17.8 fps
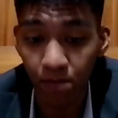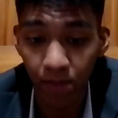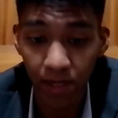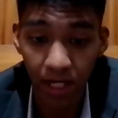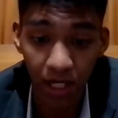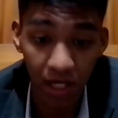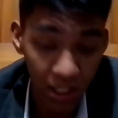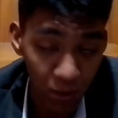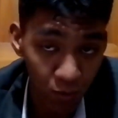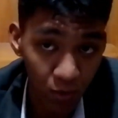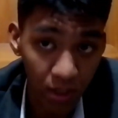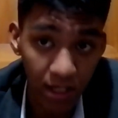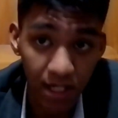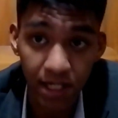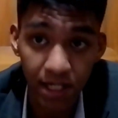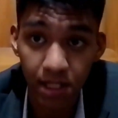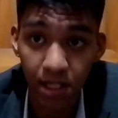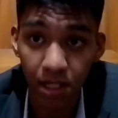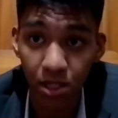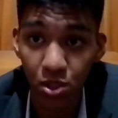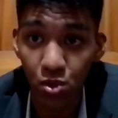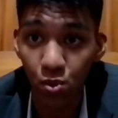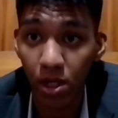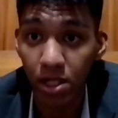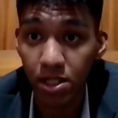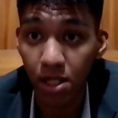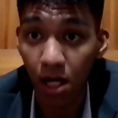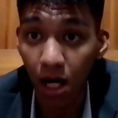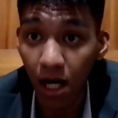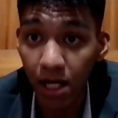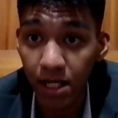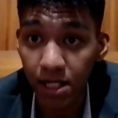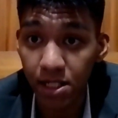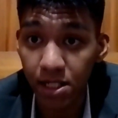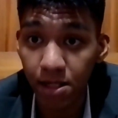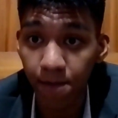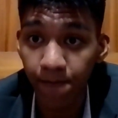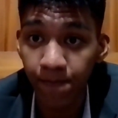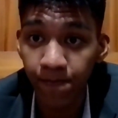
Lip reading: But it is realistic, so it is honest.